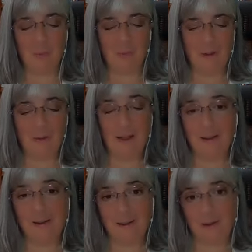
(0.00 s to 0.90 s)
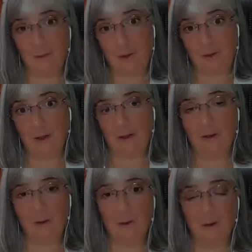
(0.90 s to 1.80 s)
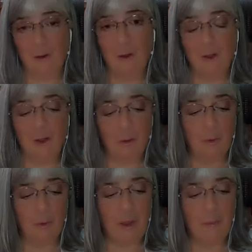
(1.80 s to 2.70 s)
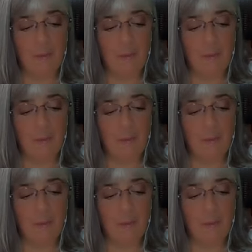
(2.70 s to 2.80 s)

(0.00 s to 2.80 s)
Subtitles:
if that is missing, if they're struggling with that.